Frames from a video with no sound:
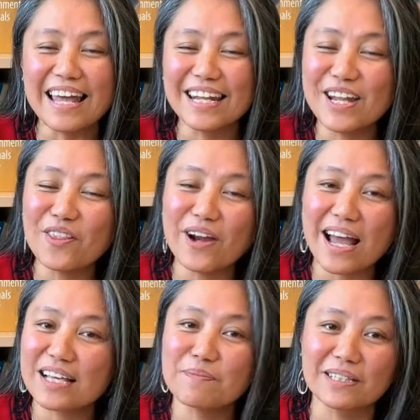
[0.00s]
And another
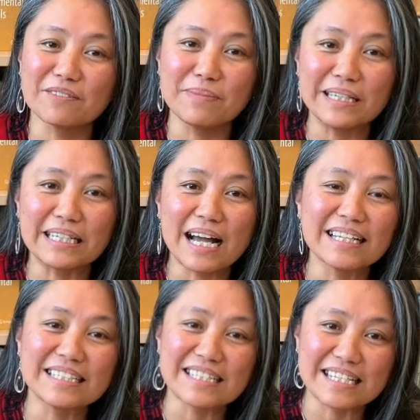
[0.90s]
aspect of being
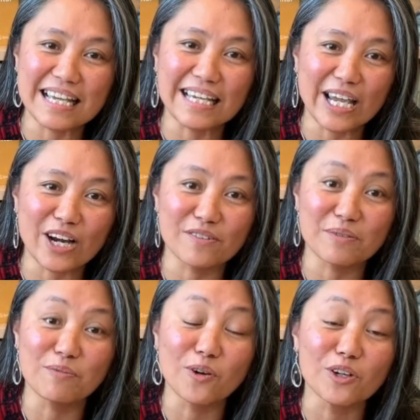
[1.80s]
kind is to take care of
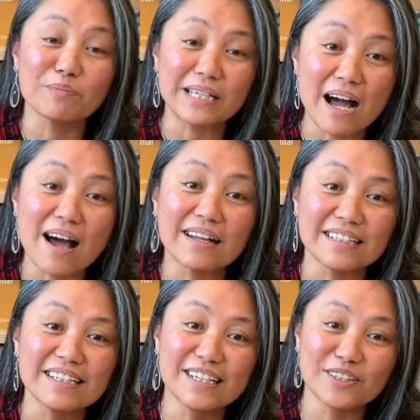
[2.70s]
the world
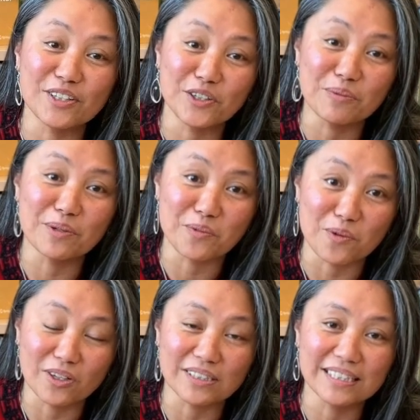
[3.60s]
beyond the human
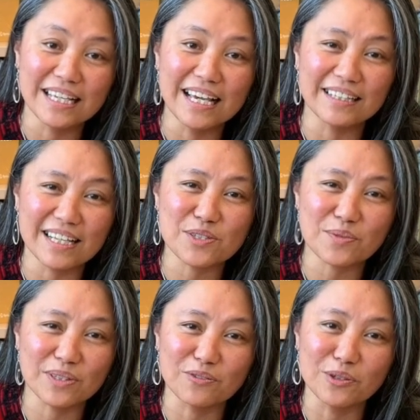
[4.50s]
world. And that's
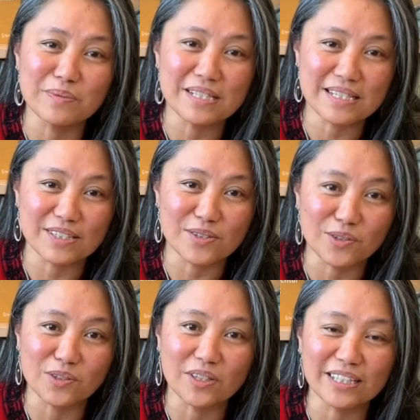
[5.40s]
what the Rubenstein
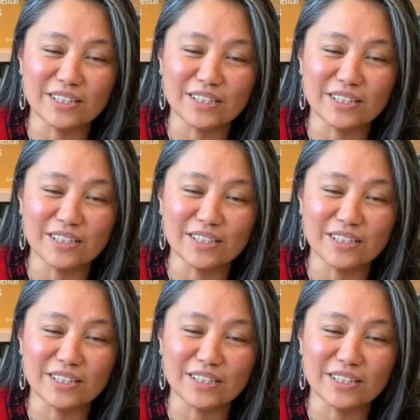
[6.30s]
School